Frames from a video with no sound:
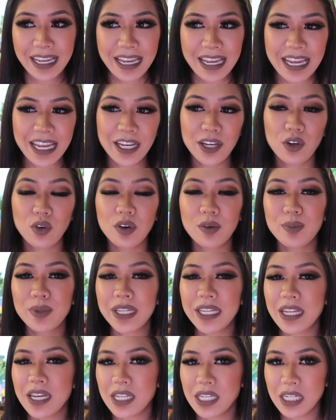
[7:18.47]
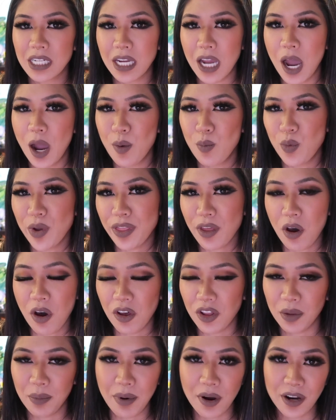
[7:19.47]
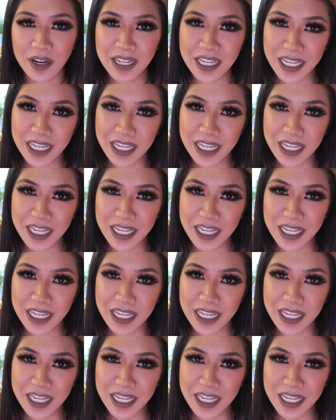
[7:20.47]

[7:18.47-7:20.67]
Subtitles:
it normally doesn't come with all the parts